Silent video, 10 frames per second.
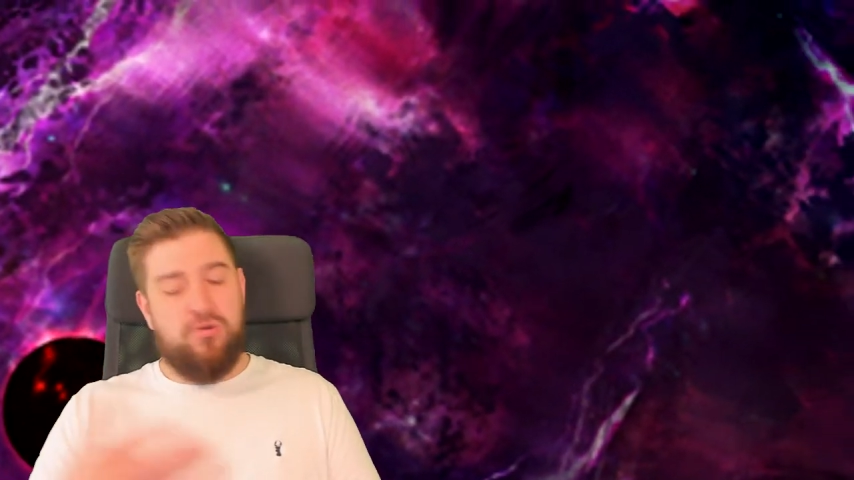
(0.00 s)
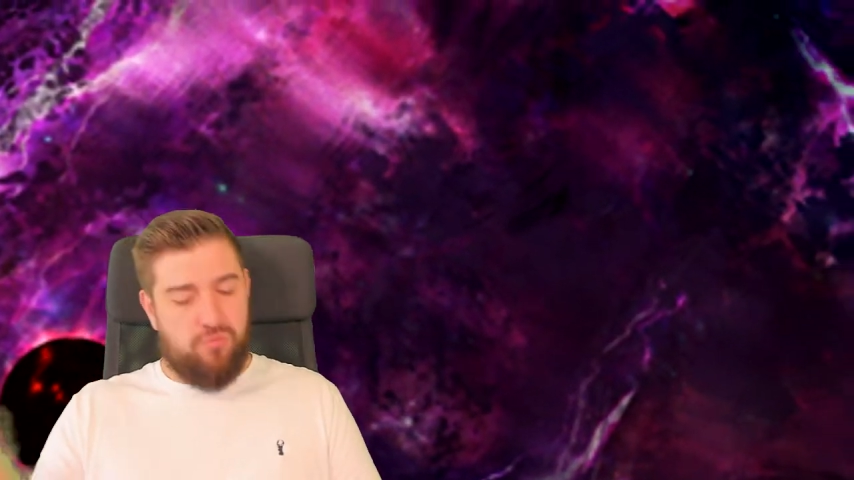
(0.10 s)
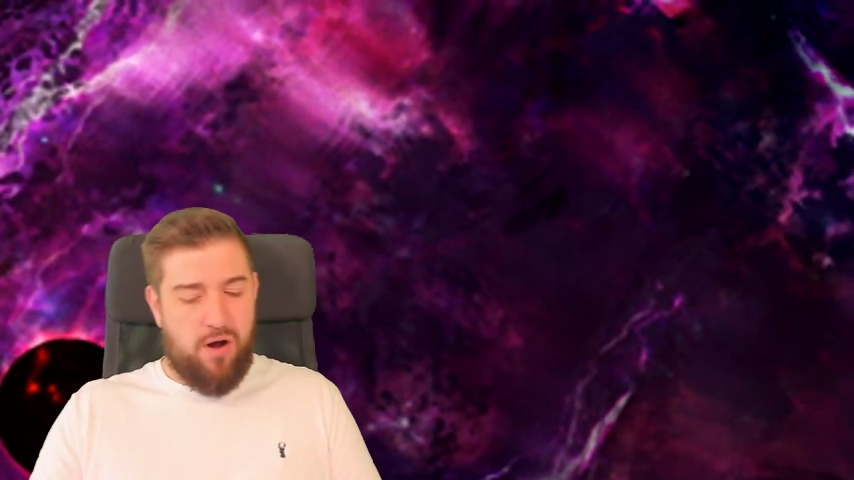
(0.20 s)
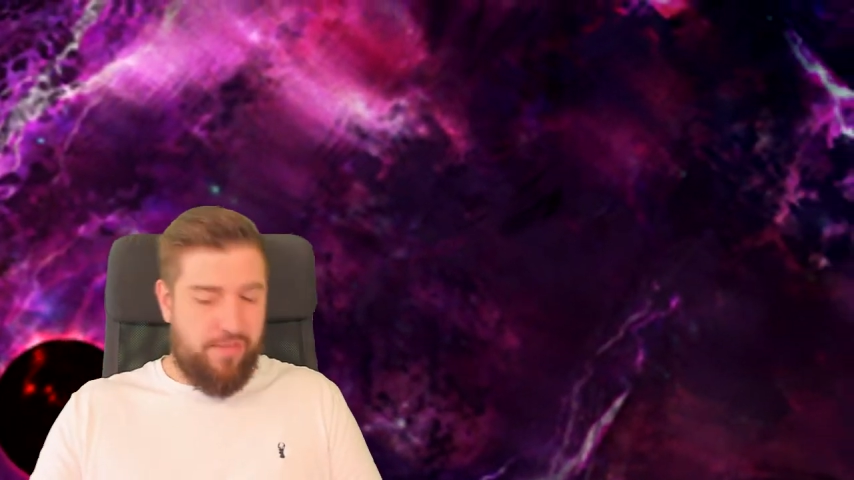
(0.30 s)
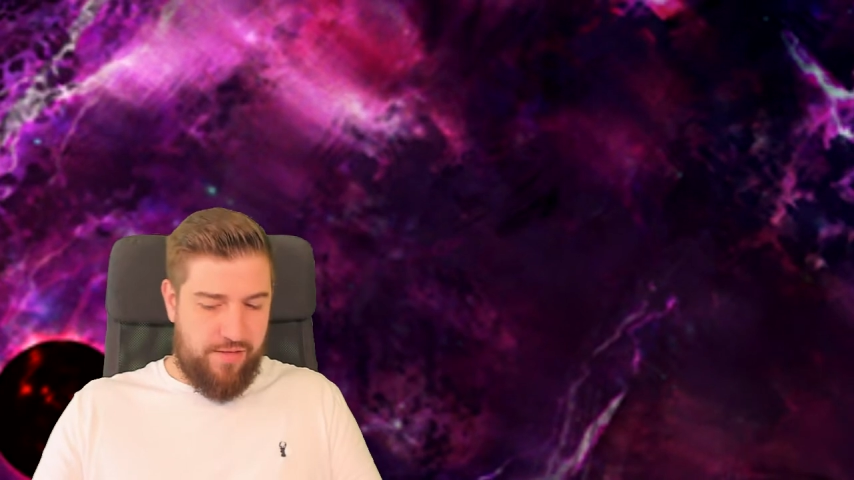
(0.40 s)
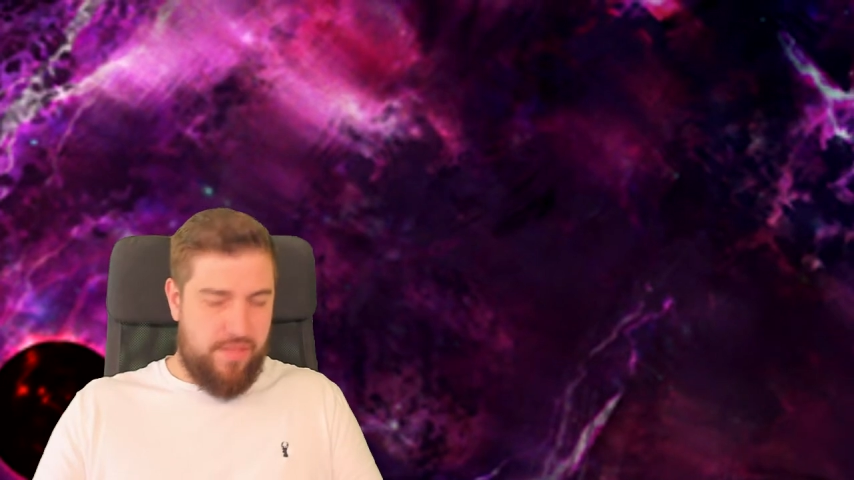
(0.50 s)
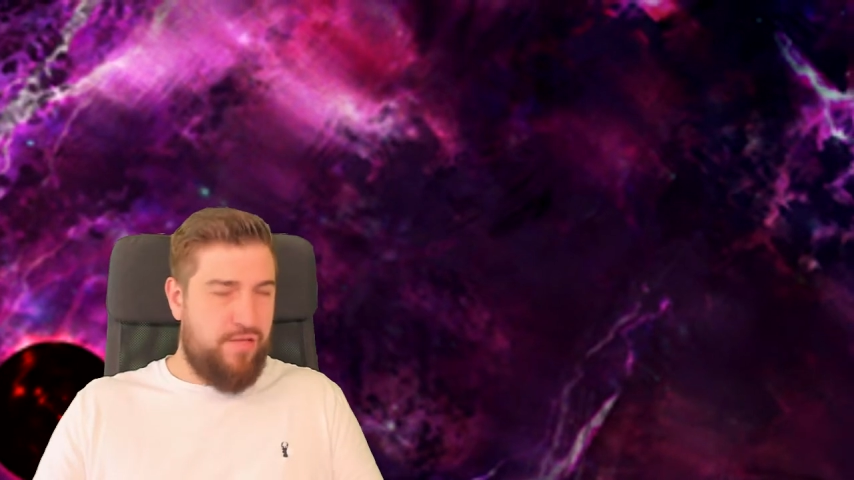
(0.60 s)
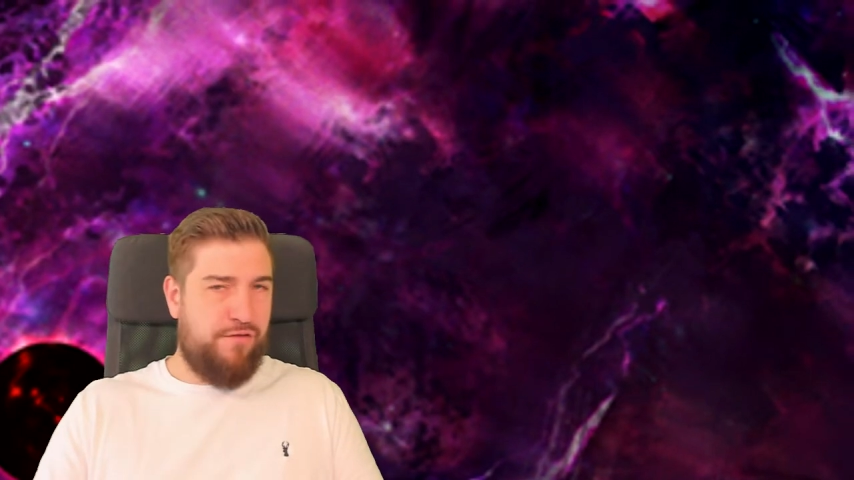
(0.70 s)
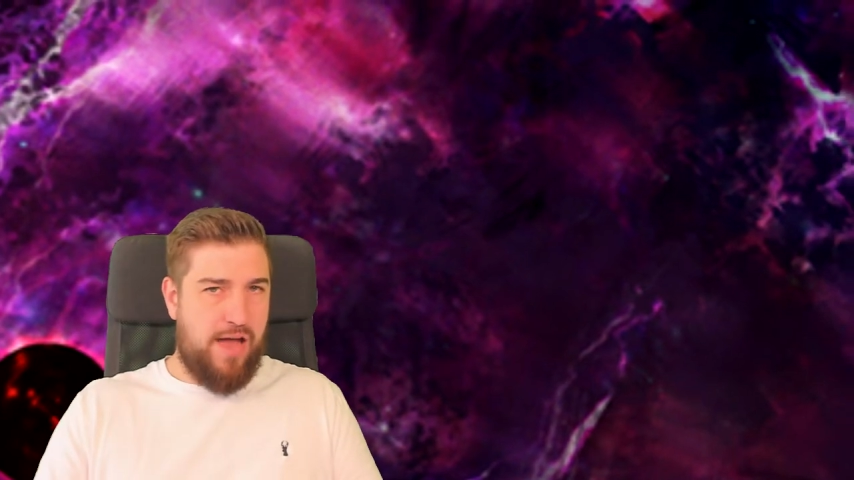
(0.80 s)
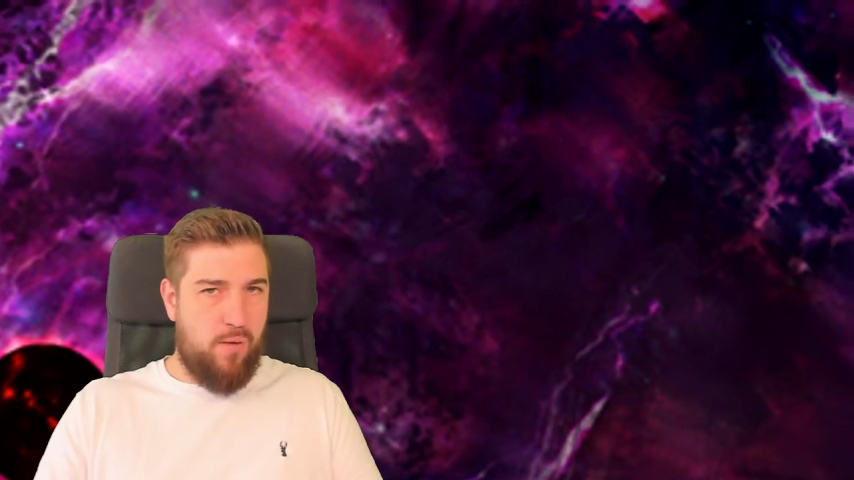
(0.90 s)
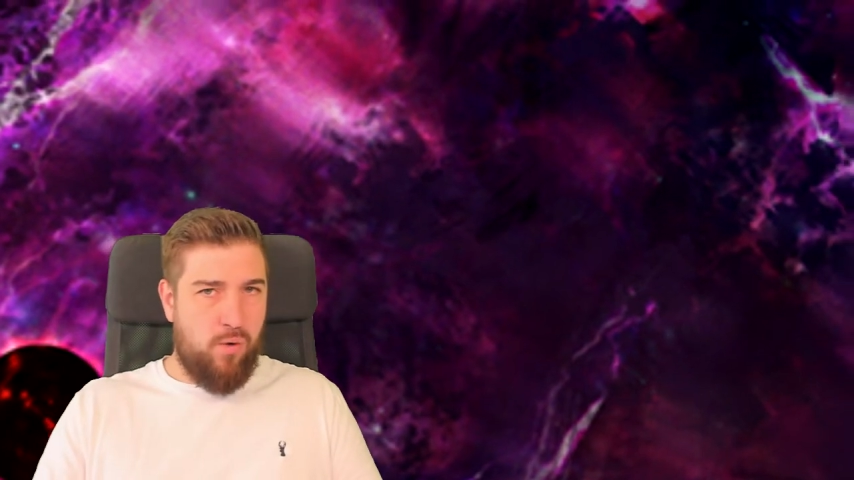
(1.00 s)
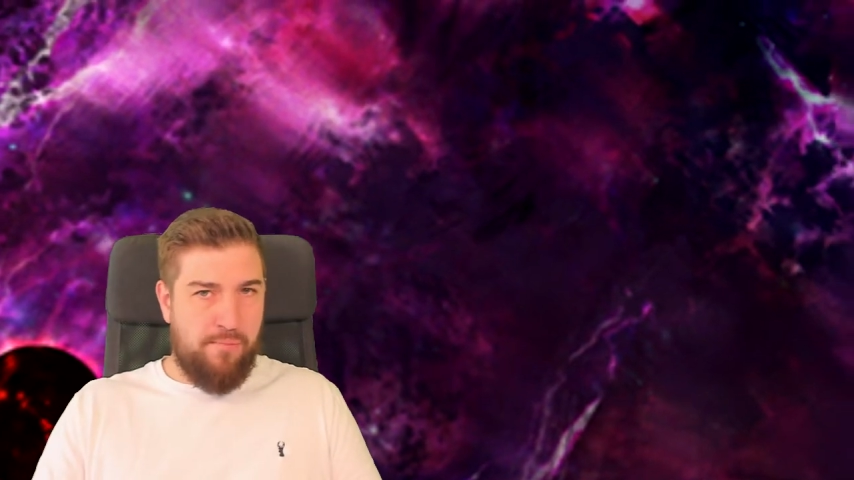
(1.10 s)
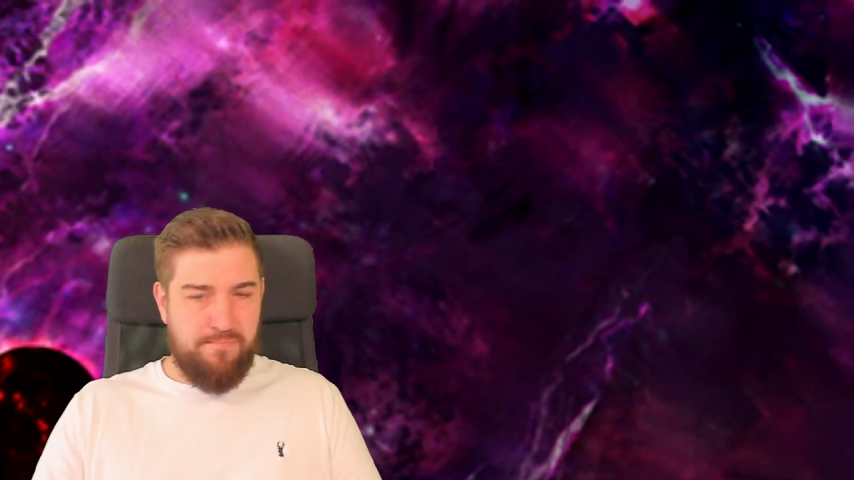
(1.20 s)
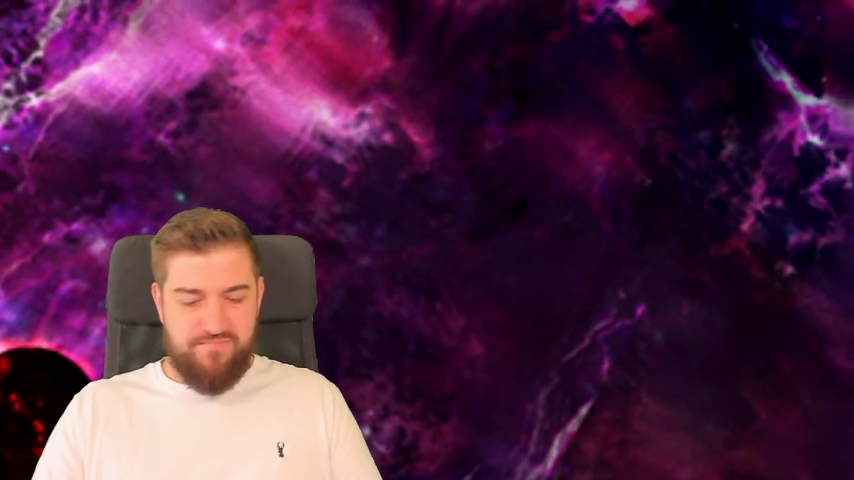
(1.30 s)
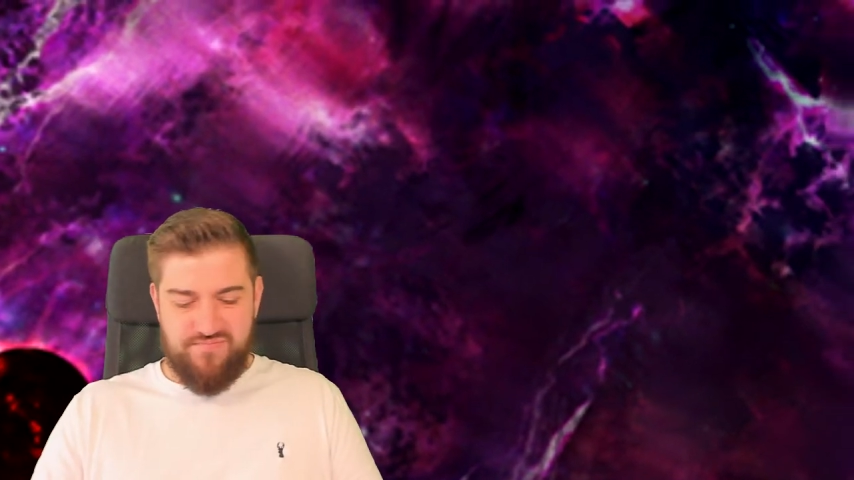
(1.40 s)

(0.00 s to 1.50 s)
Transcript: rather than the flat 1.